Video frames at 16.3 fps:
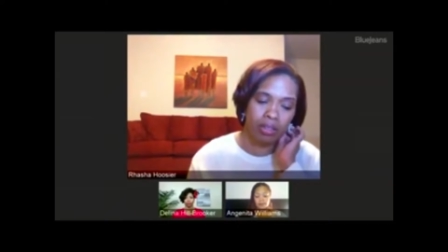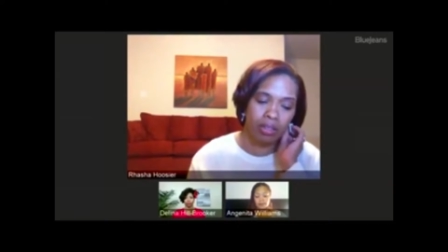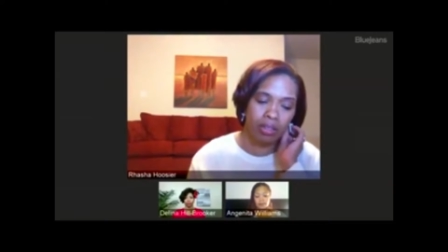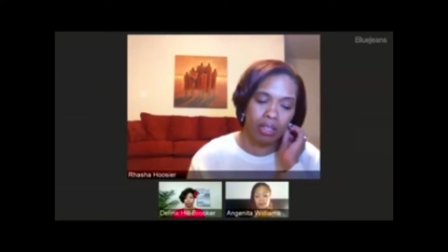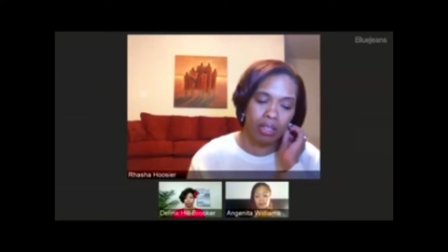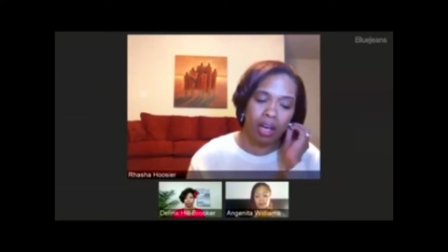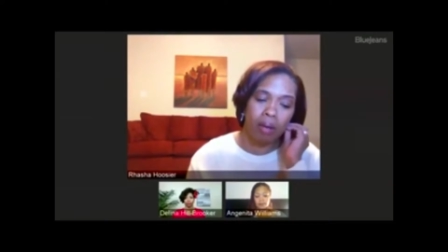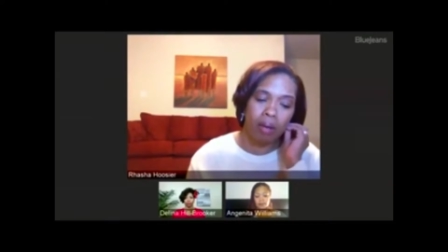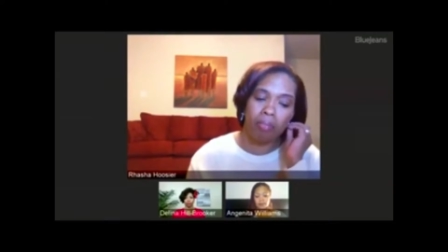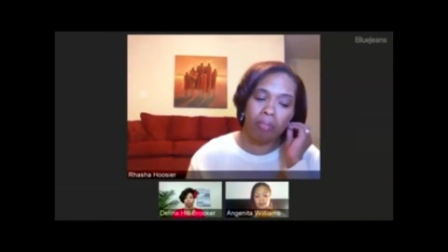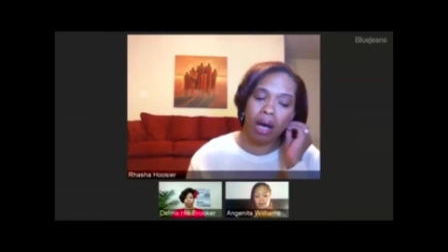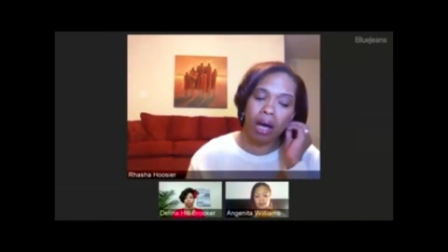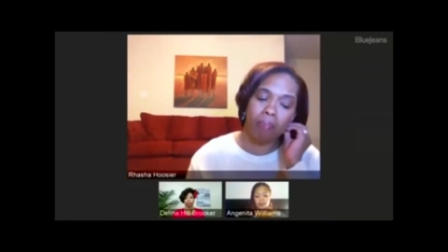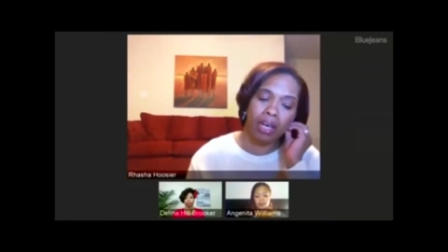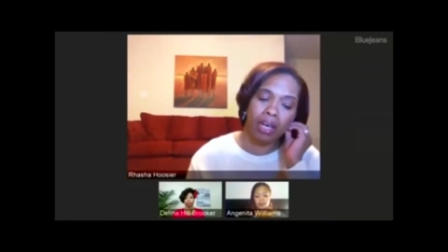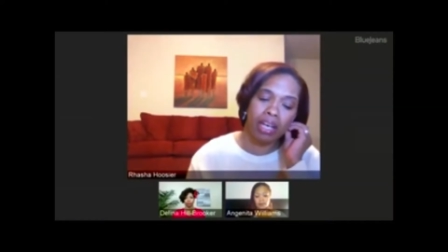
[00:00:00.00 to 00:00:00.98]
Mom
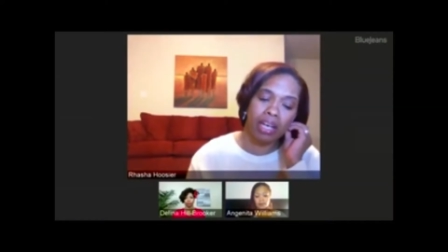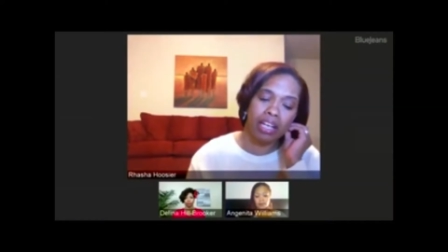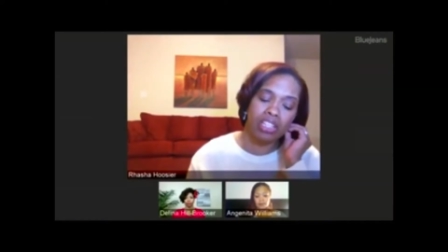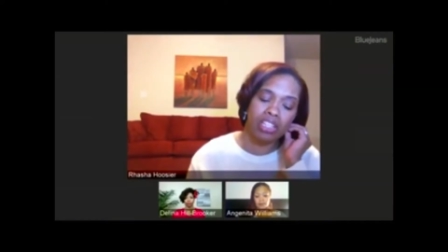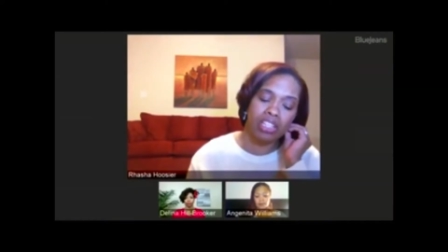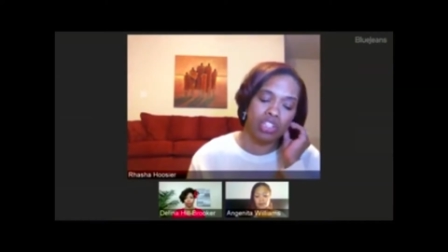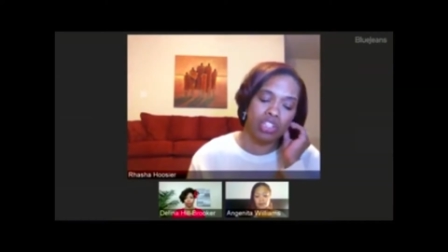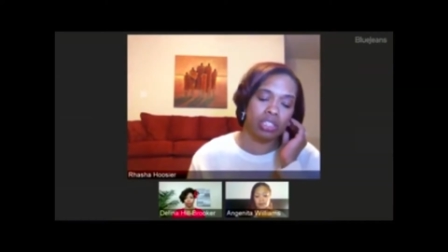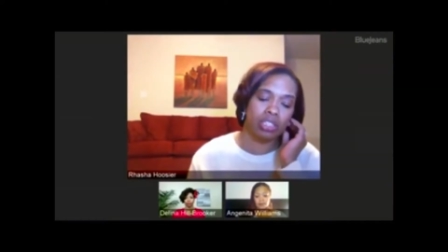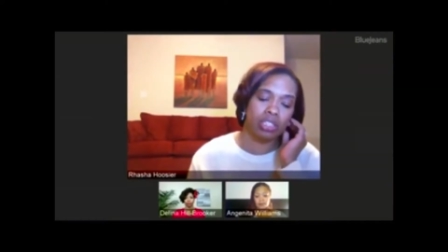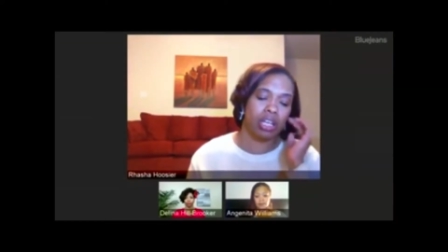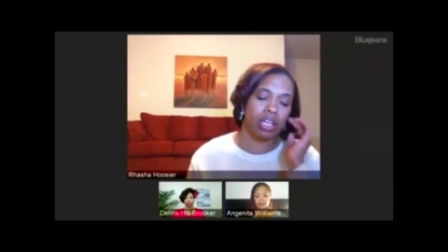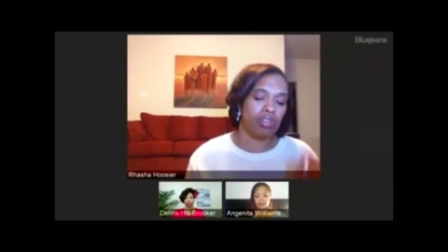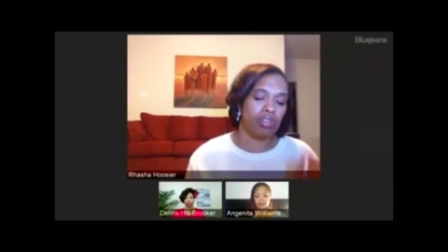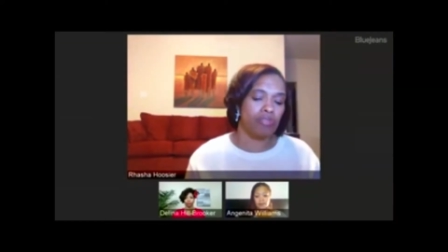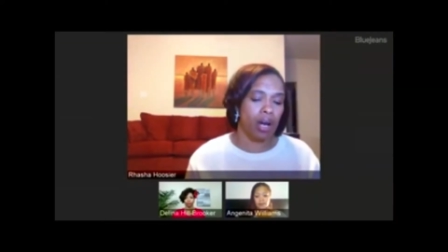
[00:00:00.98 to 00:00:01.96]
paid as she did every
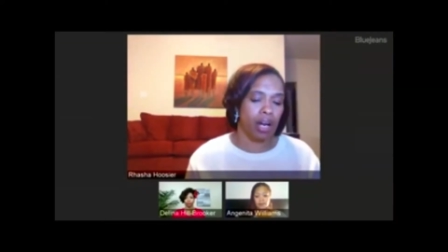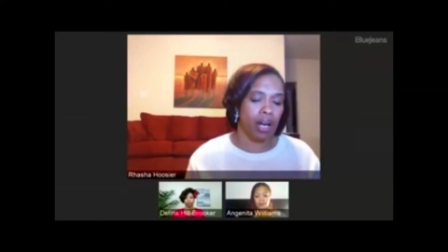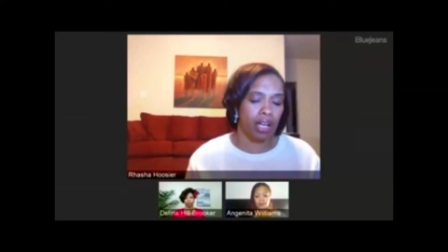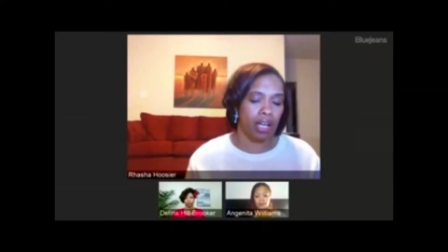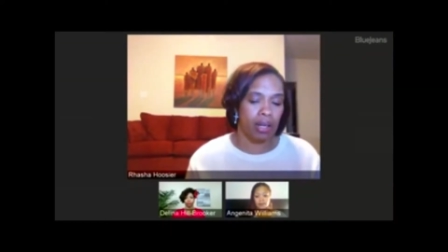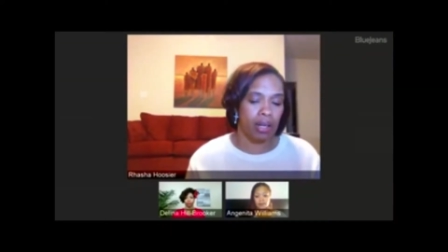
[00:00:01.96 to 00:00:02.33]
Friday.